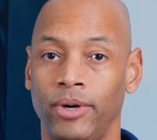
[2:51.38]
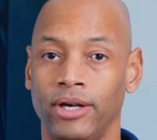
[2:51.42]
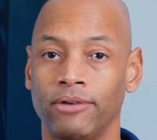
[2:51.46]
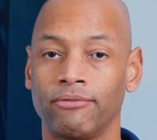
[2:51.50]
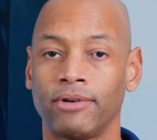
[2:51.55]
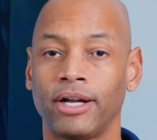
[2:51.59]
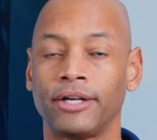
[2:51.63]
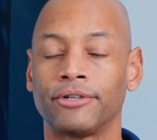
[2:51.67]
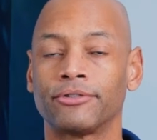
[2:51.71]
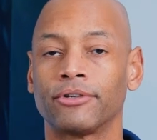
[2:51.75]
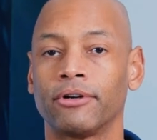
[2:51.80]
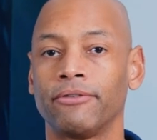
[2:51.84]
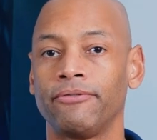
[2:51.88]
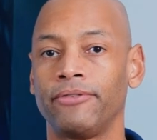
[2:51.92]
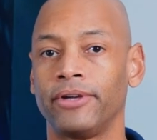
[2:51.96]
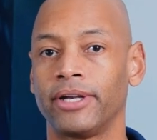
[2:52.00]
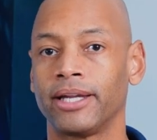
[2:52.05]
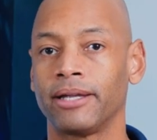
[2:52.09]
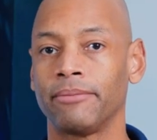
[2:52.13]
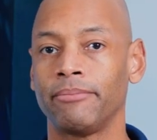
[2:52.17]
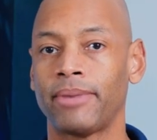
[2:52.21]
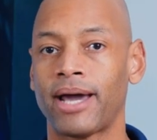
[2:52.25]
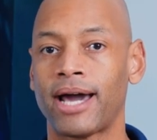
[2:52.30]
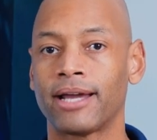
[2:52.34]
when
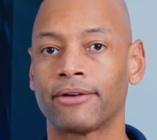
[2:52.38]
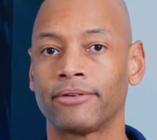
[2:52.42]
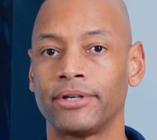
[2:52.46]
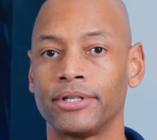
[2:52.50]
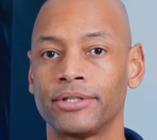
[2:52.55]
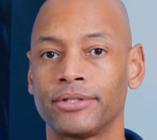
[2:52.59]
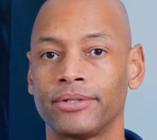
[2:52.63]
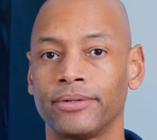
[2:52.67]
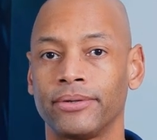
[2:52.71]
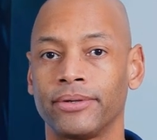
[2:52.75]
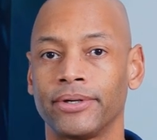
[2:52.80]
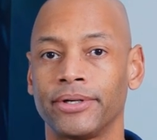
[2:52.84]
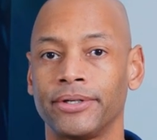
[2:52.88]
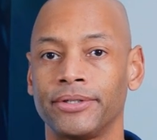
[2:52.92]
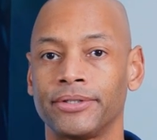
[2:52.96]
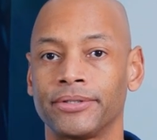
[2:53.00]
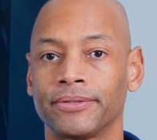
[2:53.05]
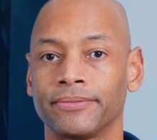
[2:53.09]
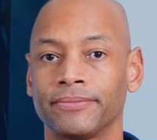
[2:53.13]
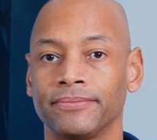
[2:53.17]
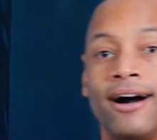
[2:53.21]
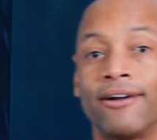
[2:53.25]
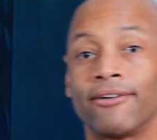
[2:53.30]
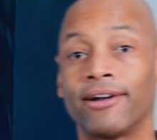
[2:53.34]
retrofitting battery
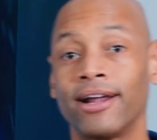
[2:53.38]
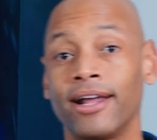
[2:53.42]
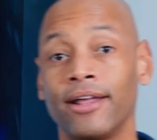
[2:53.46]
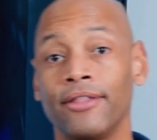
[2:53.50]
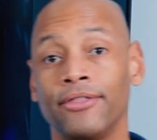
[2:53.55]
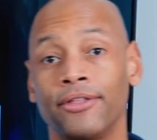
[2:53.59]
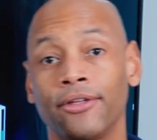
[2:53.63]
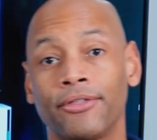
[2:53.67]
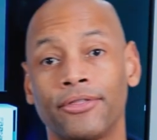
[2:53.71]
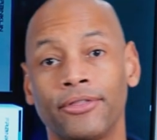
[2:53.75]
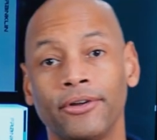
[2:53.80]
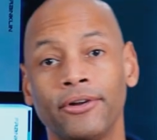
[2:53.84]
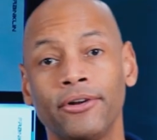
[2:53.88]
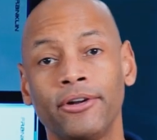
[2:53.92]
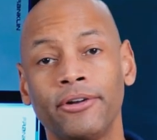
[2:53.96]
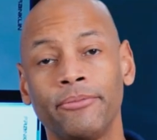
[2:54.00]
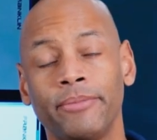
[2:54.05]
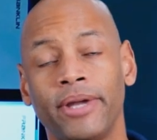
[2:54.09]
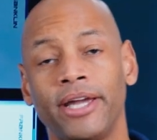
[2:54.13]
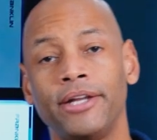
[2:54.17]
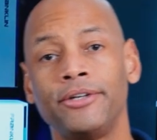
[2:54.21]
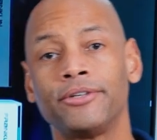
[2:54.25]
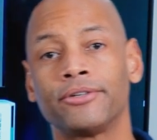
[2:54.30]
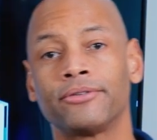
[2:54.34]
storage. All right, the third
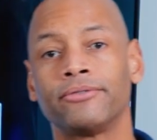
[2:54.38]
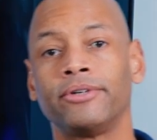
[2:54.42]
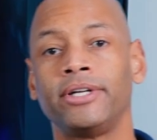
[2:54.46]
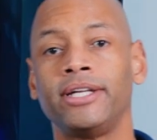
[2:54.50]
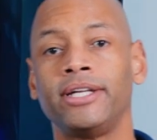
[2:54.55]
major